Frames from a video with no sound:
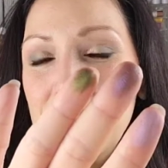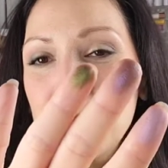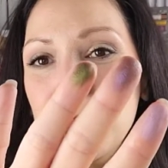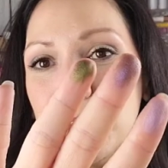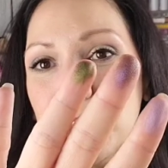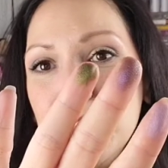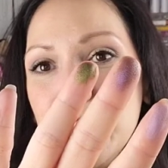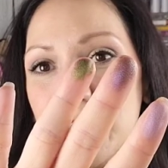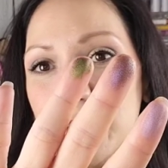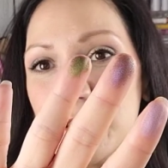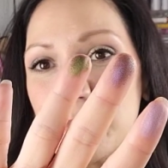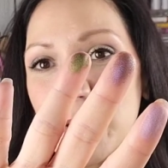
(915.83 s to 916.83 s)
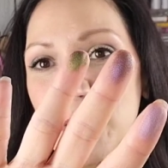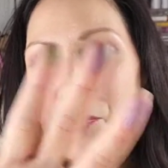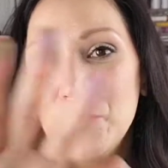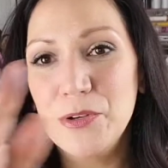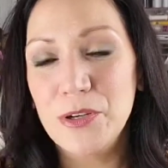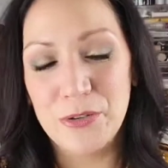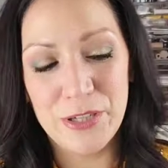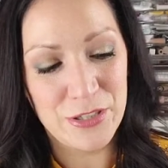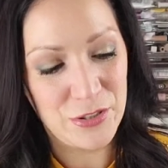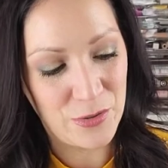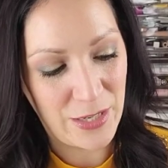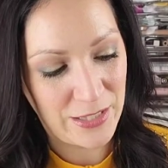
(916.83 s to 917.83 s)
But look at those purple and
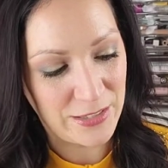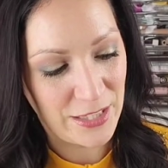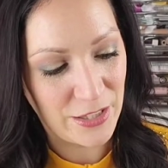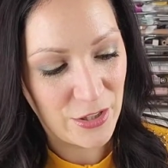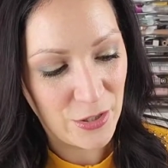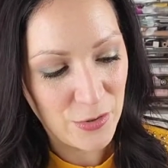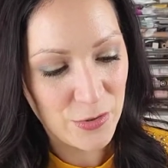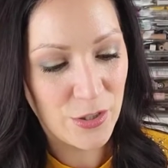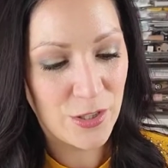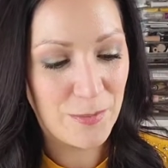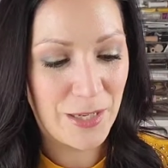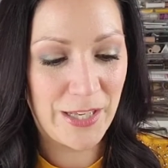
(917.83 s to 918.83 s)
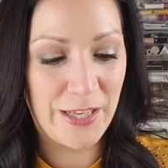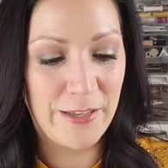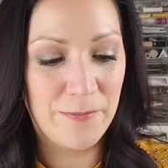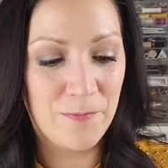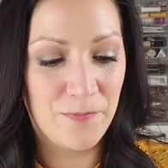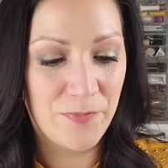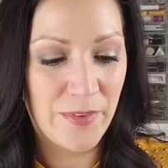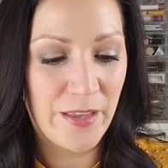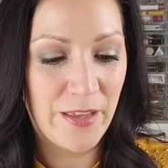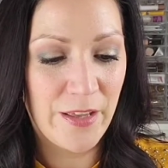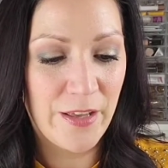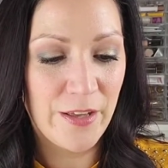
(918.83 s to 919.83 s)
greens, you guys. Like those are my
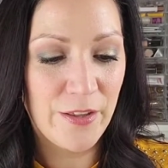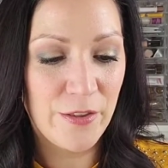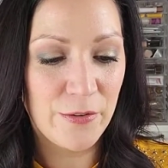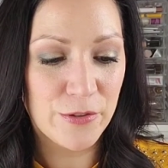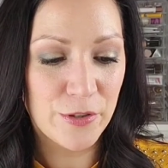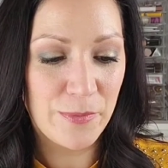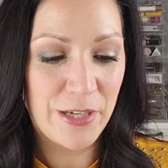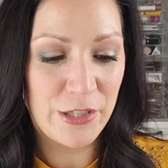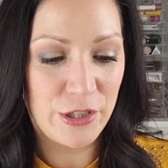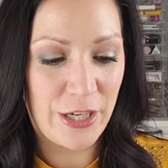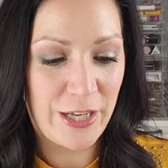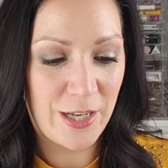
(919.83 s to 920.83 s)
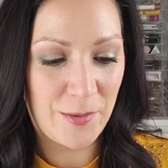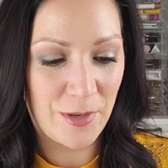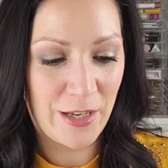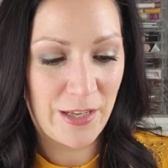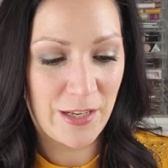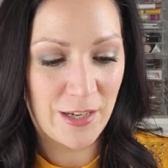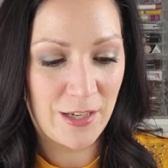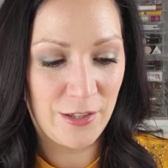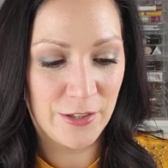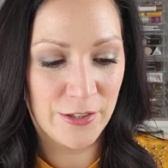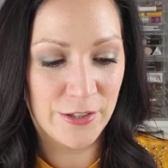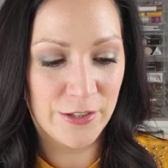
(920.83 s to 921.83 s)
jam kind of
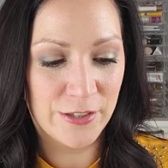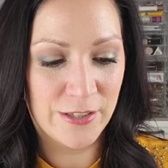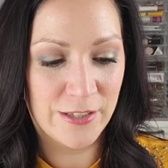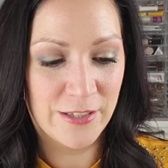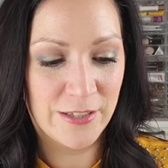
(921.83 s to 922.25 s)
colors.